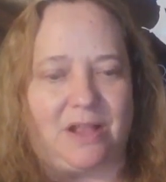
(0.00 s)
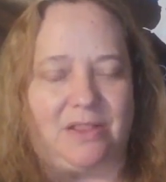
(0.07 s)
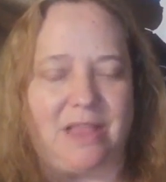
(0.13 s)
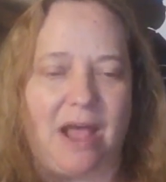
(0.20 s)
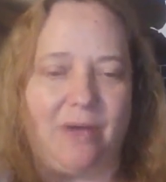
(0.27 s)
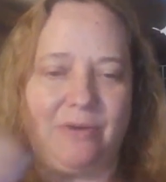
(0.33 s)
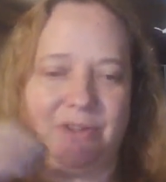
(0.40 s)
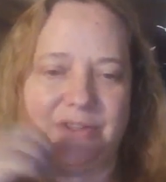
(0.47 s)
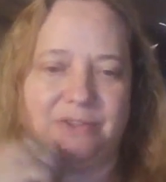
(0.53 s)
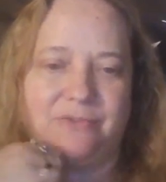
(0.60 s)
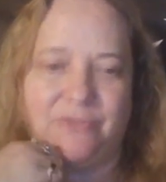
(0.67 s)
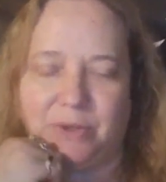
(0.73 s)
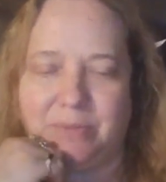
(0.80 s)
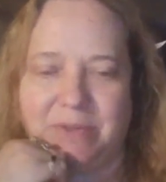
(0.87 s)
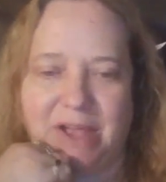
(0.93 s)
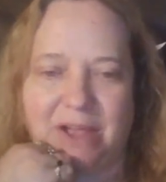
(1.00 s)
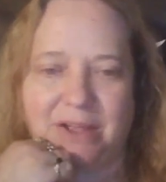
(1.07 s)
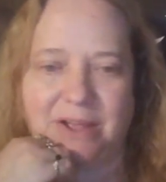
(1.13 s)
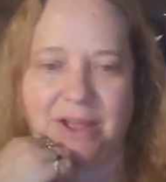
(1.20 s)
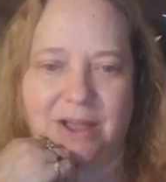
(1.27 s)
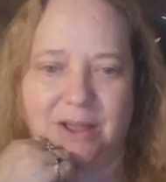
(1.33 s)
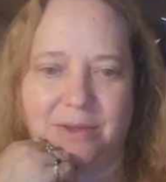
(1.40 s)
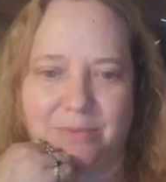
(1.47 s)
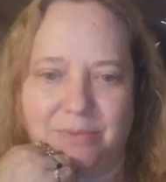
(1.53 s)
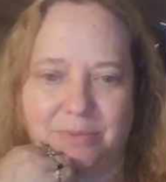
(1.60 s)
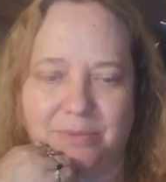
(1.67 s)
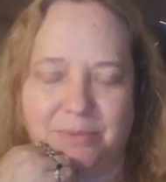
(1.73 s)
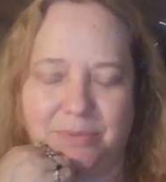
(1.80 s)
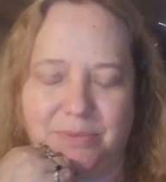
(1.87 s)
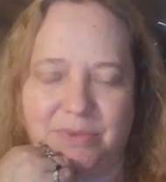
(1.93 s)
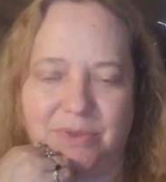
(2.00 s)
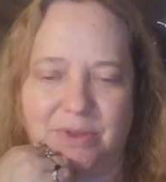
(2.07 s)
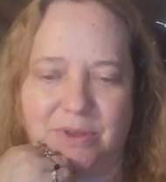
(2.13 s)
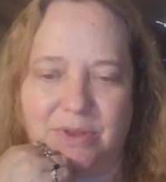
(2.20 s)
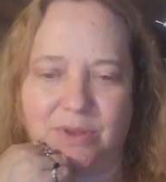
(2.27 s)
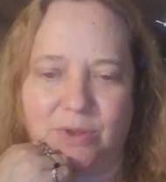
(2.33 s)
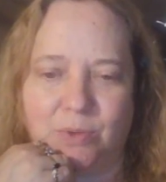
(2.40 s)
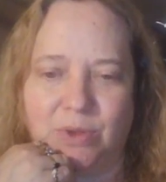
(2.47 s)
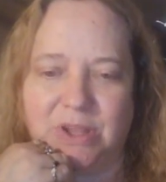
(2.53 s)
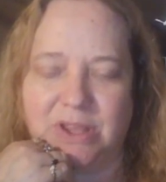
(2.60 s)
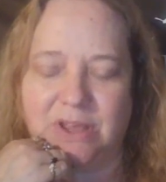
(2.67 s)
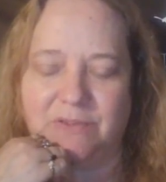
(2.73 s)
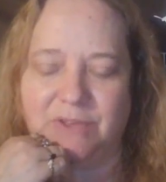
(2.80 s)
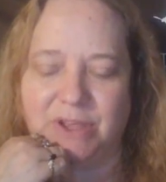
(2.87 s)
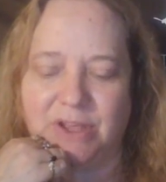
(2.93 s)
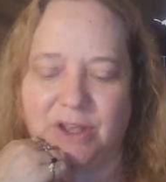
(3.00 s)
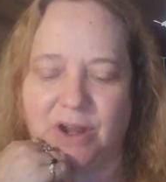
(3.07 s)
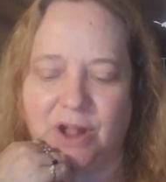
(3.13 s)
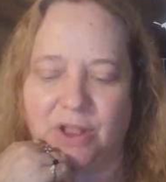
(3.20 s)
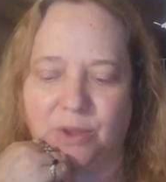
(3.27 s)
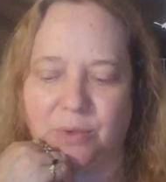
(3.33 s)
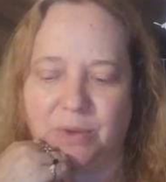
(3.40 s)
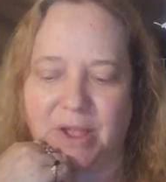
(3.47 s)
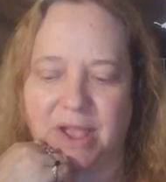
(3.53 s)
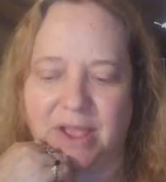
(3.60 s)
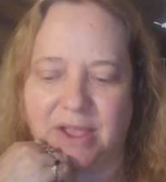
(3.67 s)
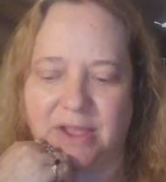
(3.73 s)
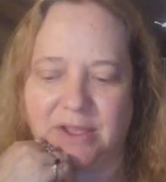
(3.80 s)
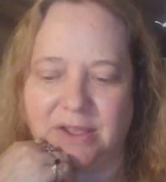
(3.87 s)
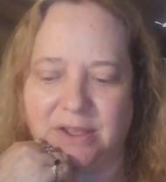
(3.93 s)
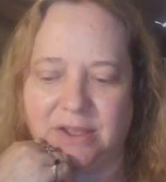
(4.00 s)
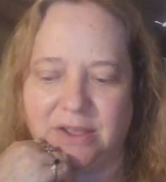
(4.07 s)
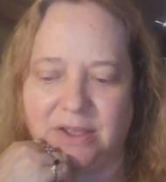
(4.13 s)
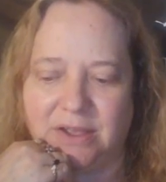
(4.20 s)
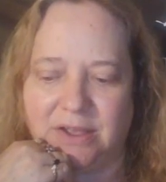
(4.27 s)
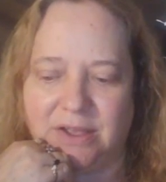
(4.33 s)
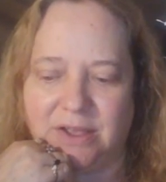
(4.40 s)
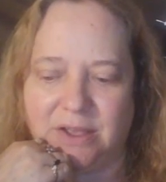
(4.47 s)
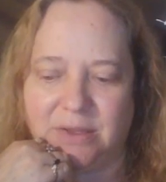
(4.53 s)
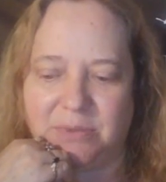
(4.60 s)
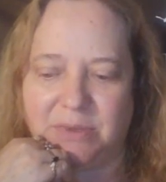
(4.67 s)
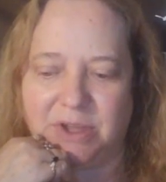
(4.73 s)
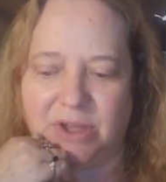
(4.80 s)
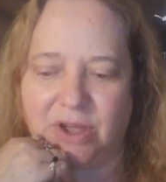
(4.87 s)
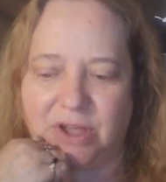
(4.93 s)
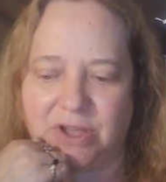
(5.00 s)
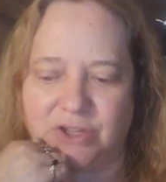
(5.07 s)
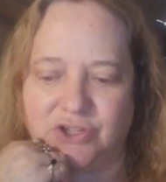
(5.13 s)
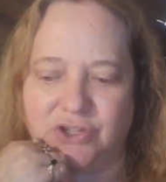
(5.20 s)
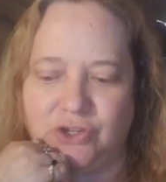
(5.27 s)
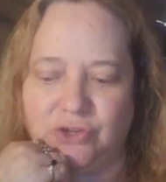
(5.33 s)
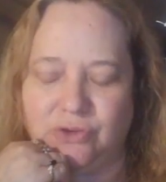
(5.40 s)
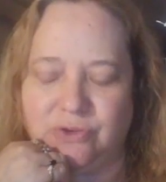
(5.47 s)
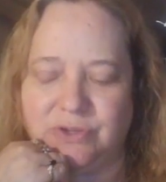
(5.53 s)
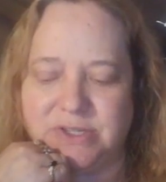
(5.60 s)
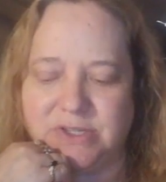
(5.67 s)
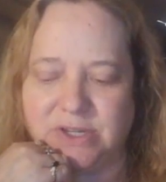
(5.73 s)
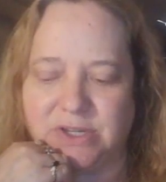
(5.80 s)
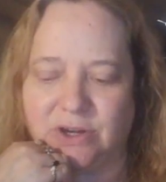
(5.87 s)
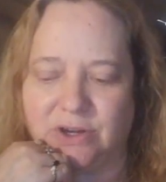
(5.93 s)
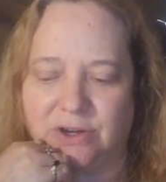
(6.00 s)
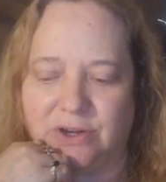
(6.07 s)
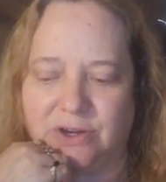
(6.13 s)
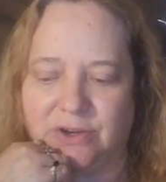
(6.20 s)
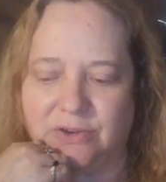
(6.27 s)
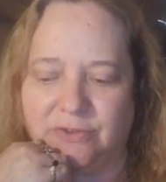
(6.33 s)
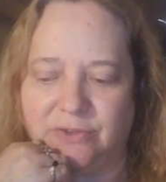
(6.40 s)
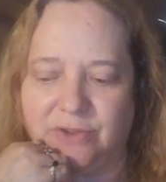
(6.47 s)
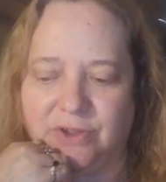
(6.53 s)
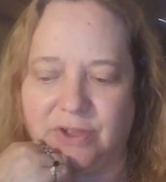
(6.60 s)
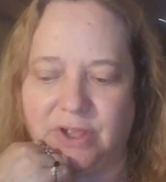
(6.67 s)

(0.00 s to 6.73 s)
Allow it to fill back up. Quit giving it all away because you deserve